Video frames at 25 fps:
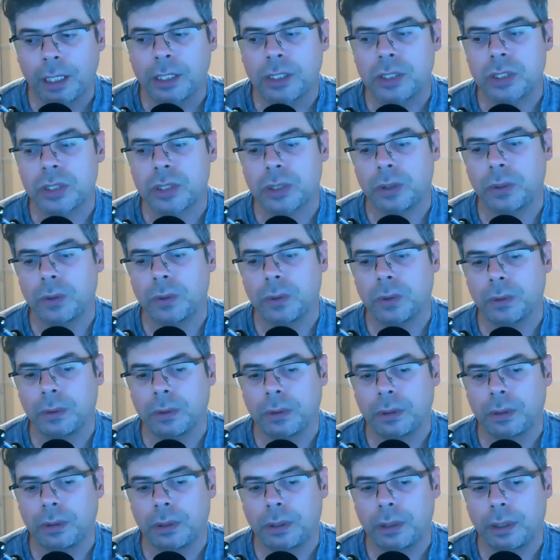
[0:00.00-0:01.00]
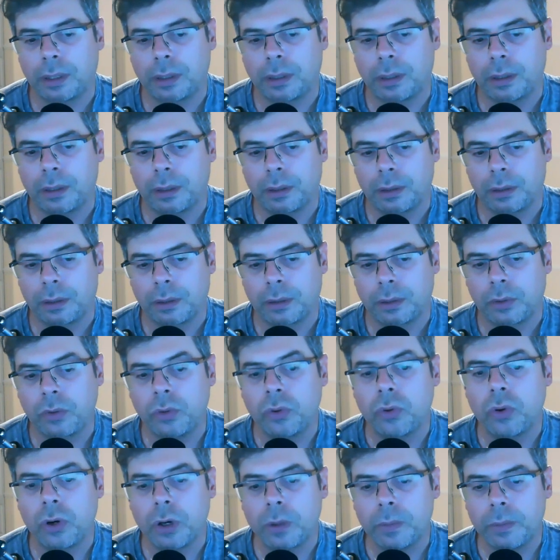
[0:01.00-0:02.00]
So
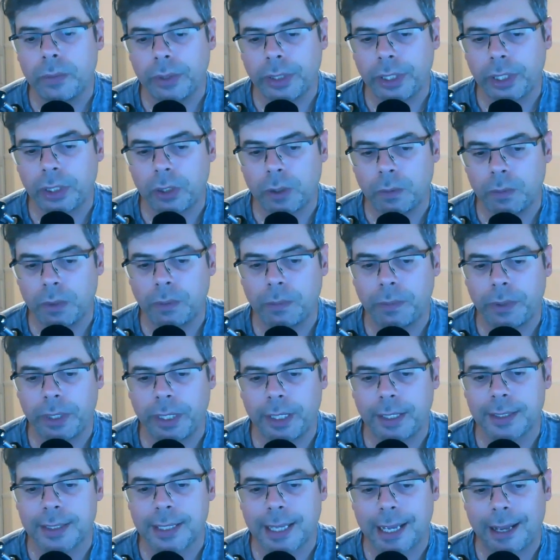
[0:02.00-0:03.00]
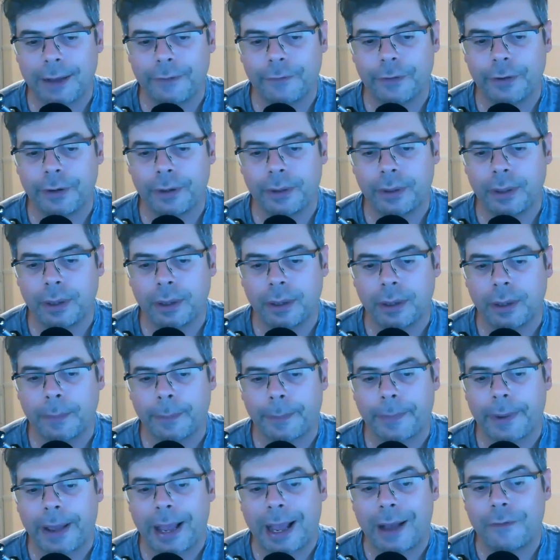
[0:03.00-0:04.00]
normally human beings have
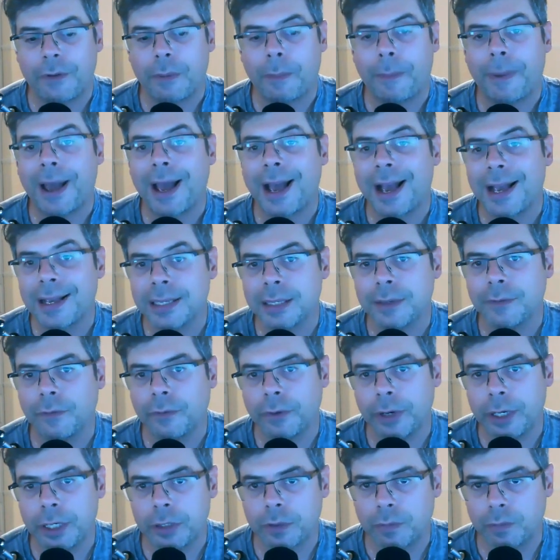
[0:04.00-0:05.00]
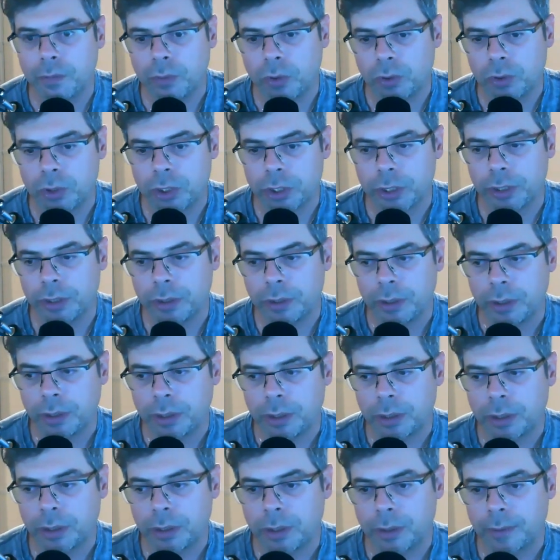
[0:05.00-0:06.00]
a passive range of motion
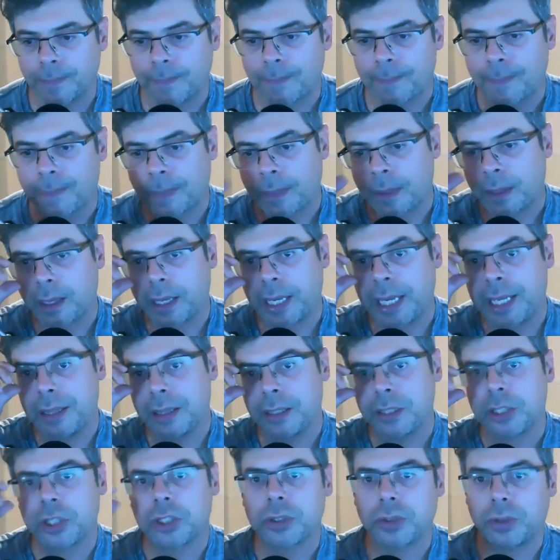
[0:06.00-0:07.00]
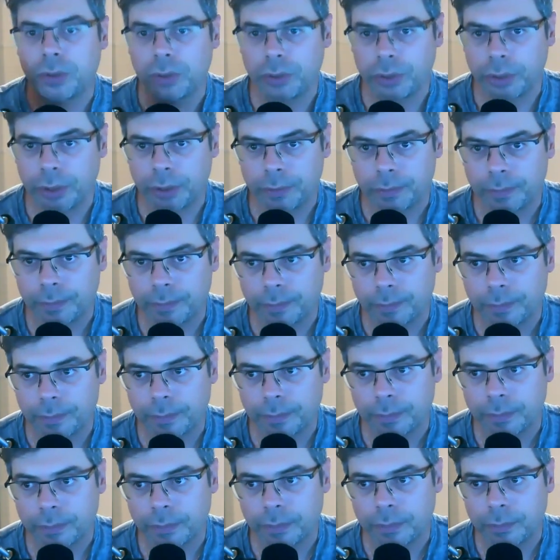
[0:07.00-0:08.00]
in the shoulder.
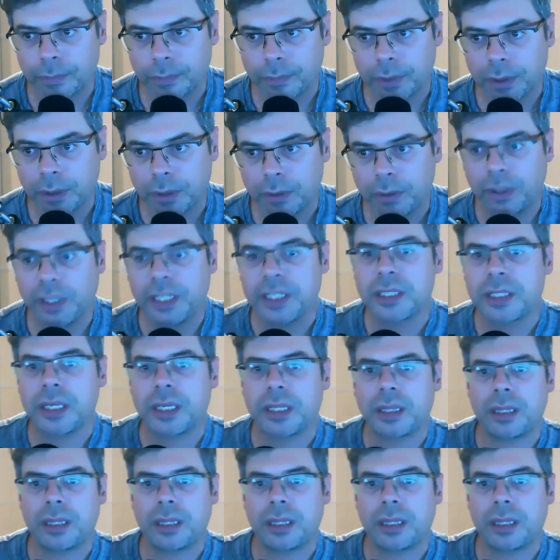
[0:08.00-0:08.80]
Oh,